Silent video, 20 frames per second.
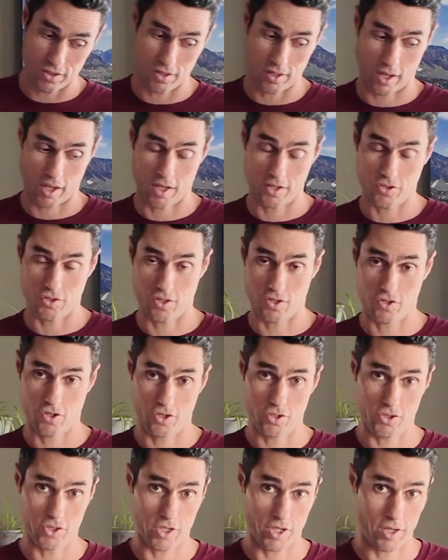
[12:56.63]
the
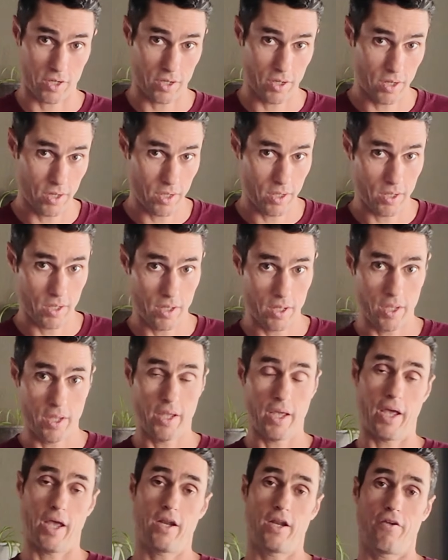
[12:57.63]
Durston,
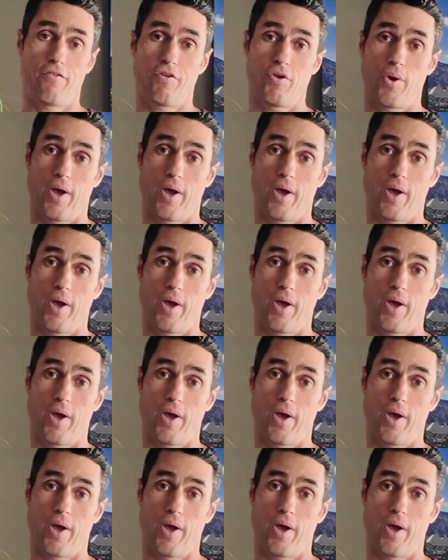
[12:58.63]
and if you